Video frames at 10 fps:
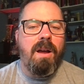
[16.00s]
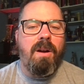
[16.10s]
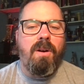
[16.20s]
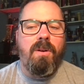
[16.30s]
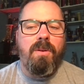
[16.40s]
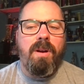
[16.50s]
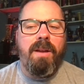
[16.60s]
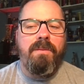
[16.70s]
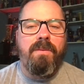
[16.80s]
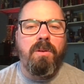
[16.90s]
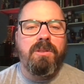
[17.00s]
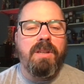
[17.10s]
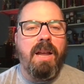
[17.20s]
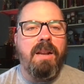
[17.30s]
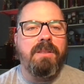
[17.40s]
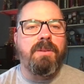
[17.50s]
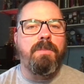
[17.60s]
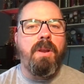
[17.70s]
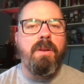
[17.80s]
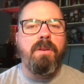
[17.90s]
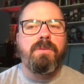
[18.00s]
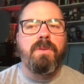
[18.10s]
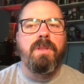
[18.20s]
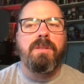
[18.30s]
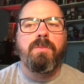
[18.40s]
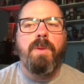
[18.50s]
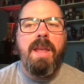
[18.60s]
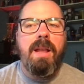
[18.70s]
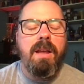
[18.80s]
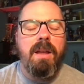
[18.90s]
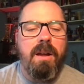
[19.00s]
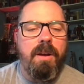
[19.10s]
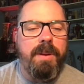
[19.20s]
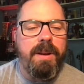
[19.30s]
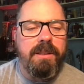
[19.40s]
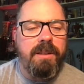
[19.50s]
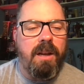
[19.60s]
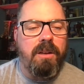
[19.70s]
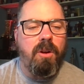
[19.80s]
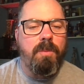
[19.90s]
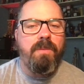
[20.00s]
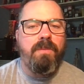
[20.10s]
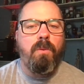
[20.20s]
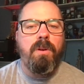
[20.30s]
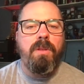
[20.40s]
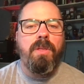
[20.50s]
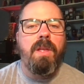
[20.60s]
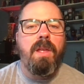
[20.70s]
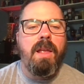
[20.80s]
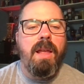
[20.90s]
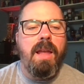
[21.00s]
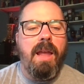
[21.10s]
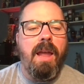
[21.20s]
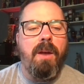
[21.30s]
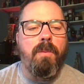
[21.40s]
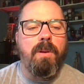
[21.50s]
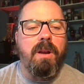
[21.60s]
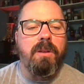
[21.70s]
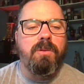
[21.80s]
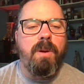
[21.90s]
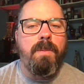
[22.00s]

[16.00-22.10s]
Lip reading: All right, folks, I got some news for this week. It is October the 4th, and we're going to swap